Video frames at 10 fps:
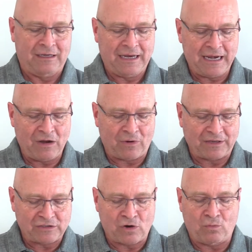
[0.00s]
Anyway,
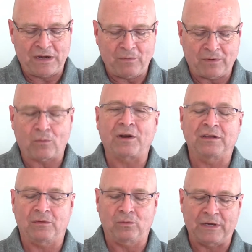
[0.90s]
so we wanted
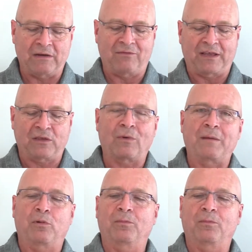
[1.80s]
to reinvent the whiteboard